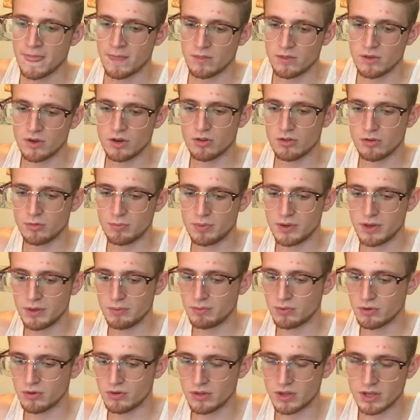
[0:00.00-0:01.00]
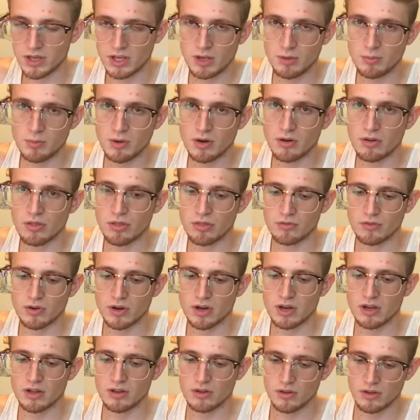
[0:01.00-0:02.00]
The other people in the email
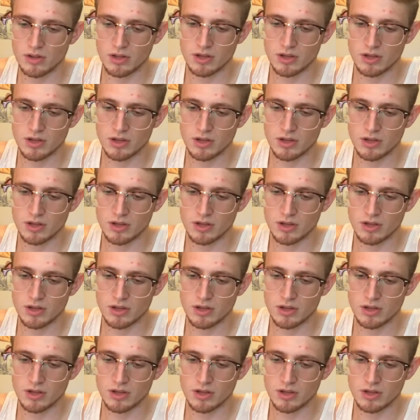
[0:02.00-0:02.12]
thread,